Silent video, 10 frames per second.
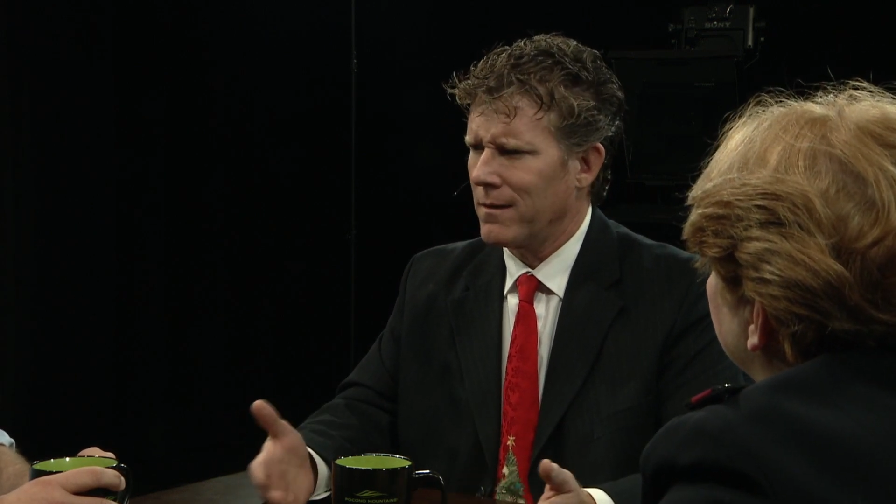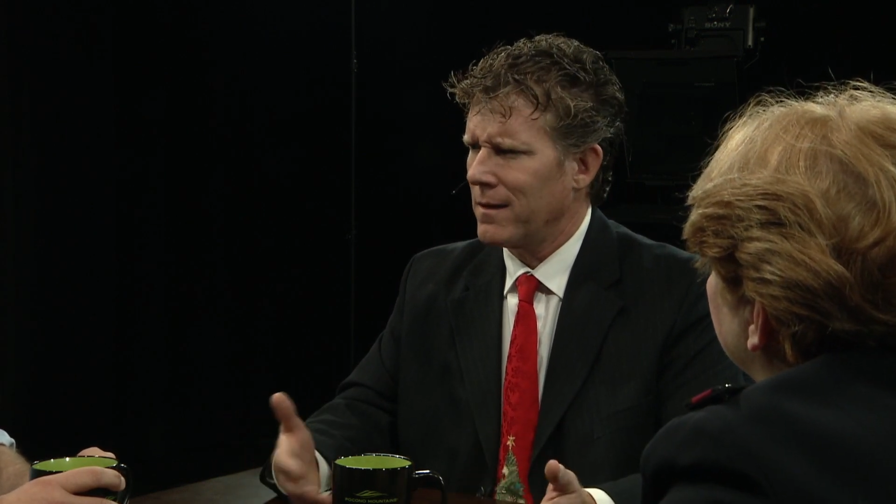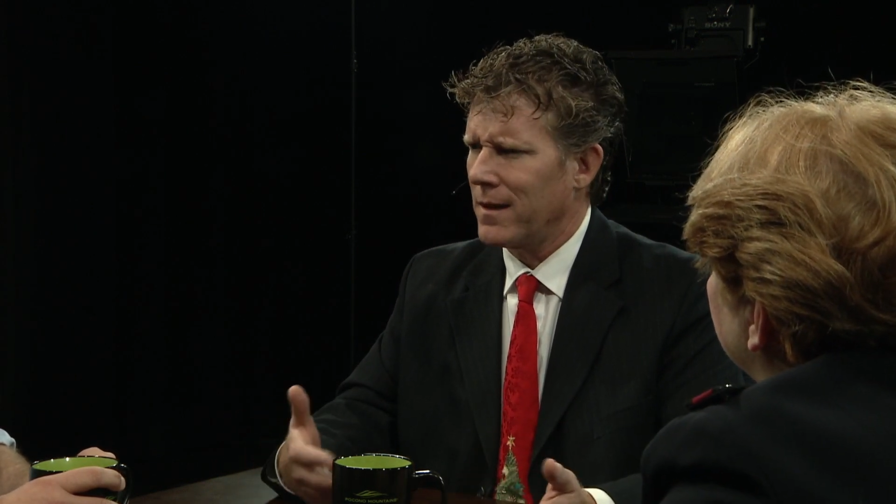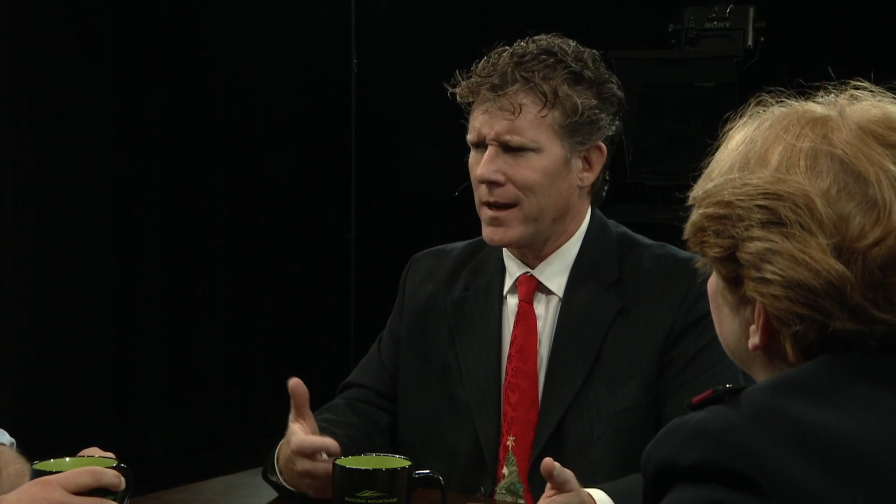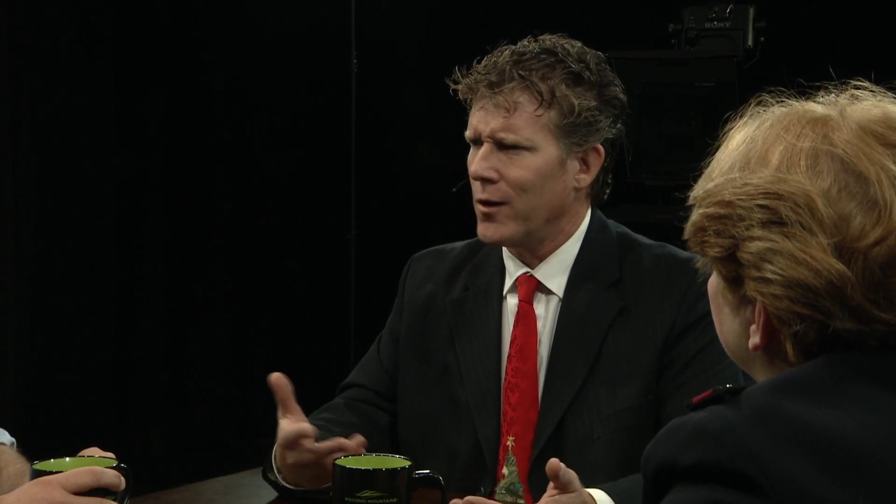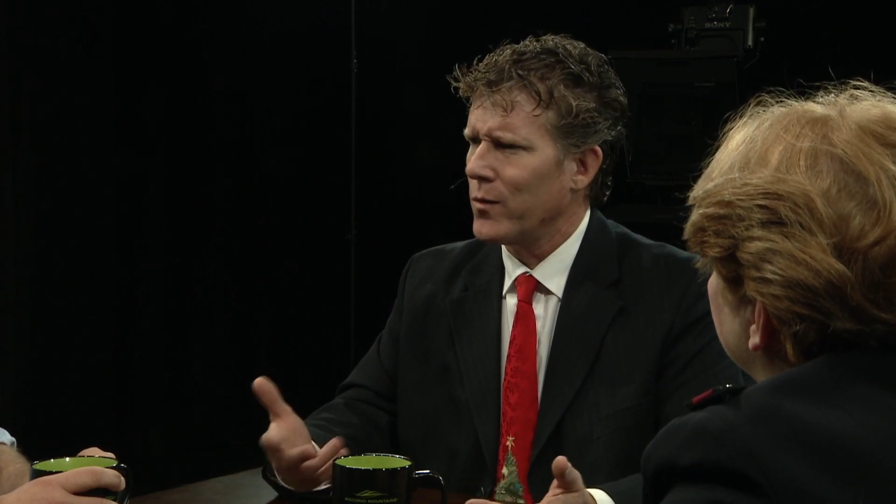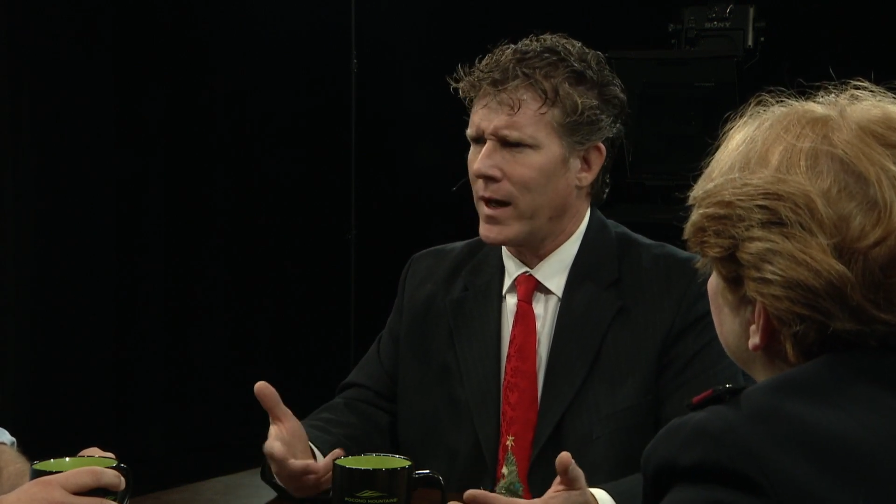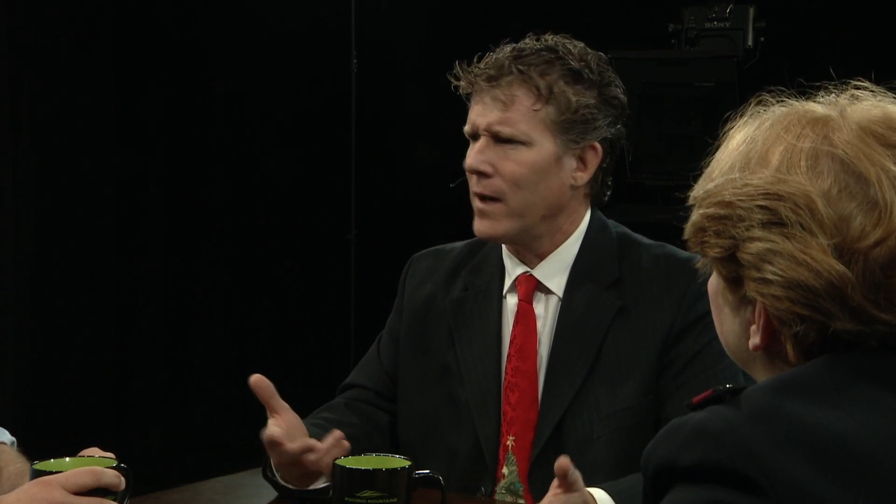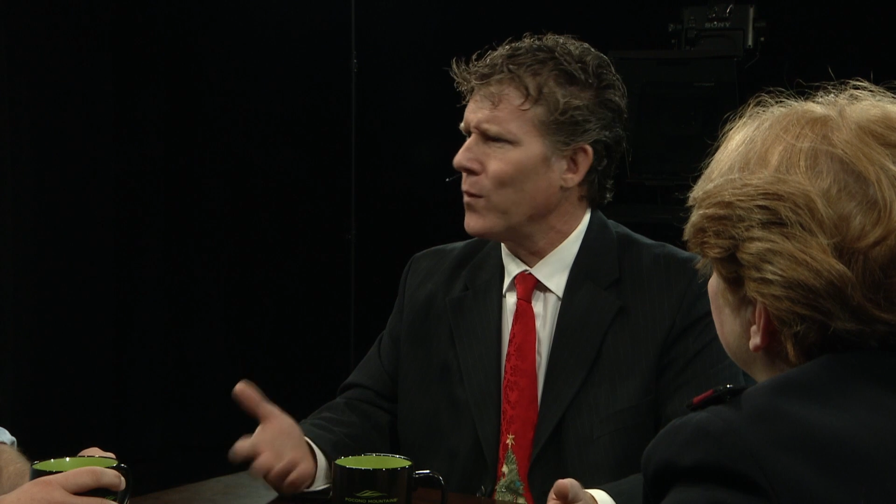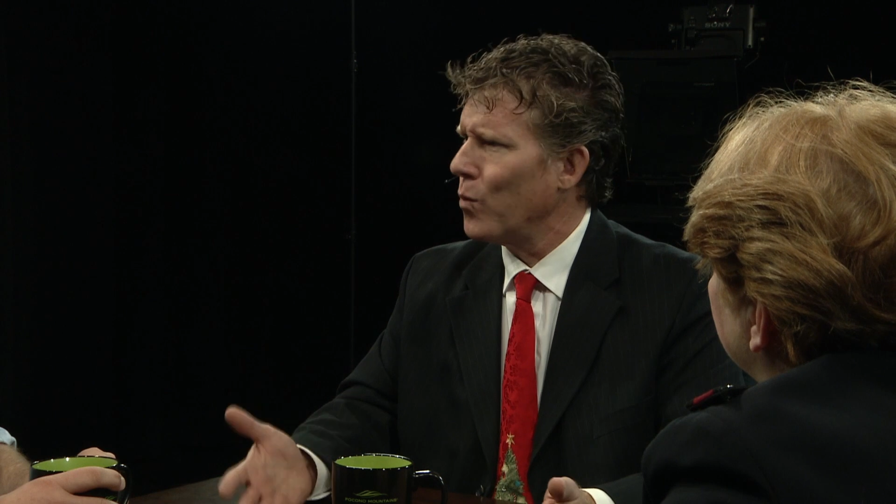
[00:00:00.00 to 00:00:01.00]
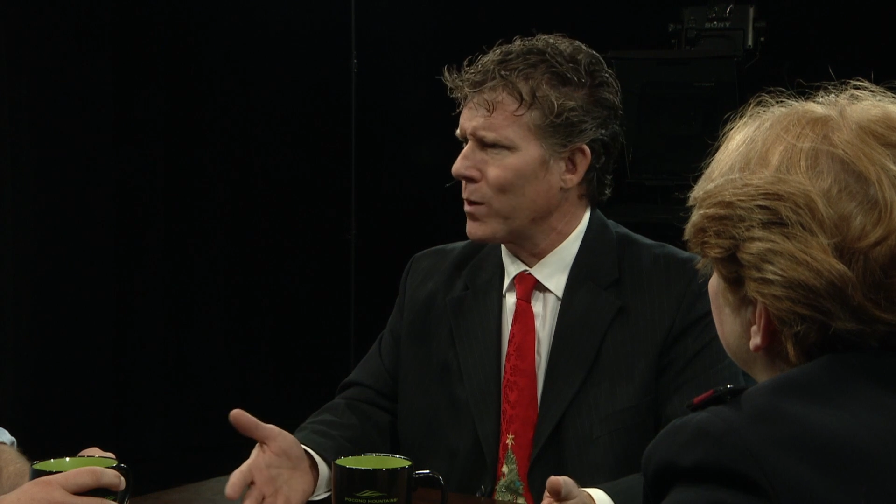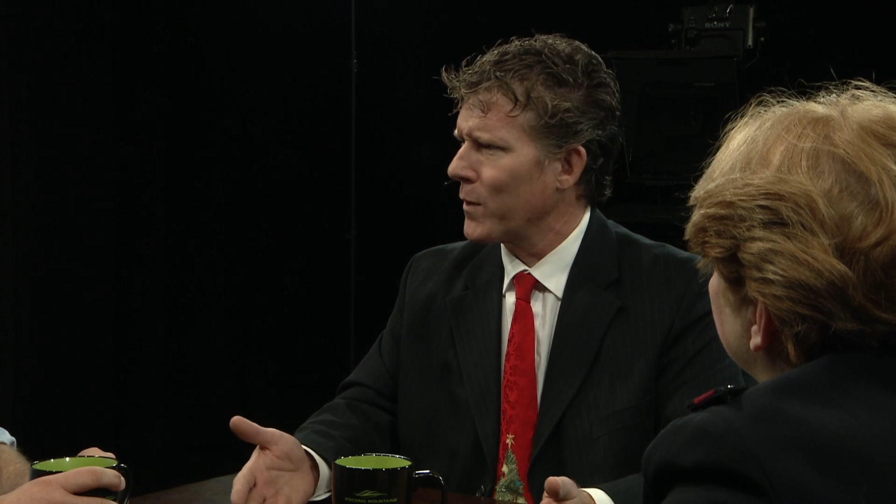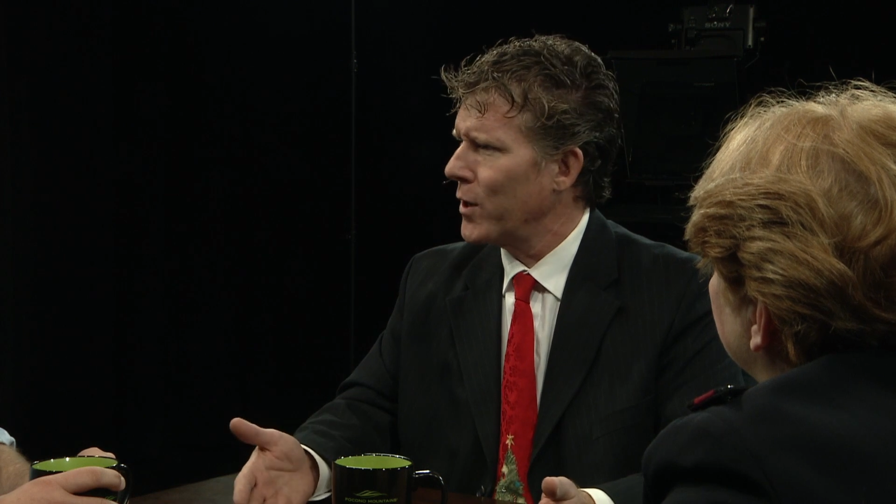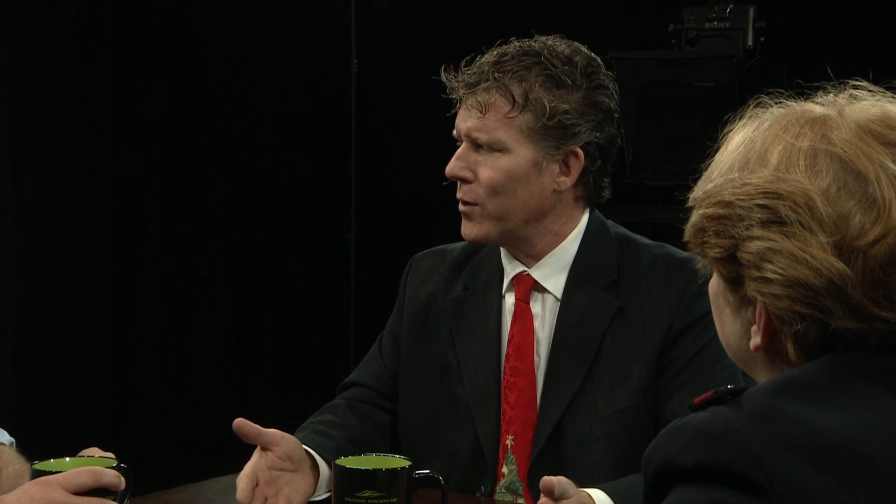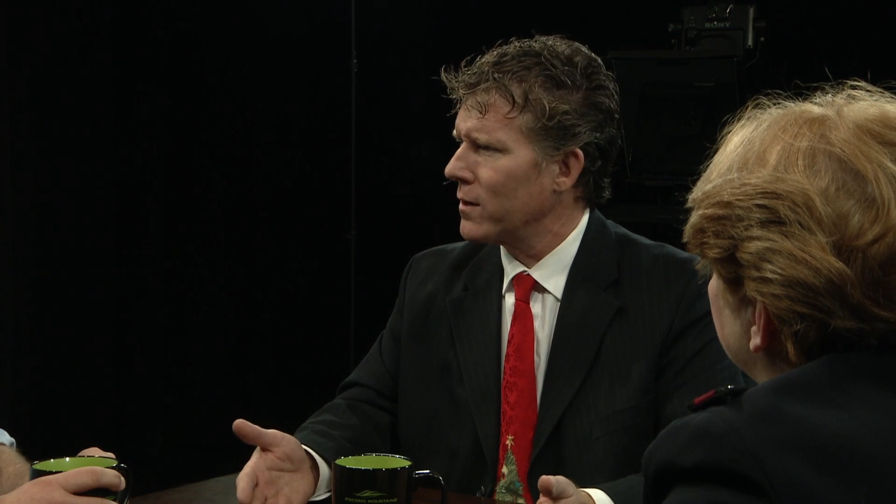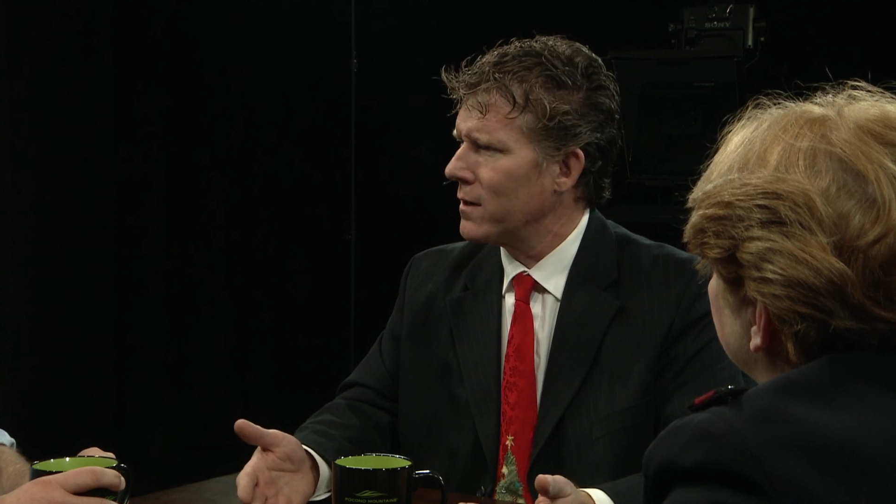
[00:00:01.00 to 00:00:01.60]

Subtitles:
they don't have a warm coat.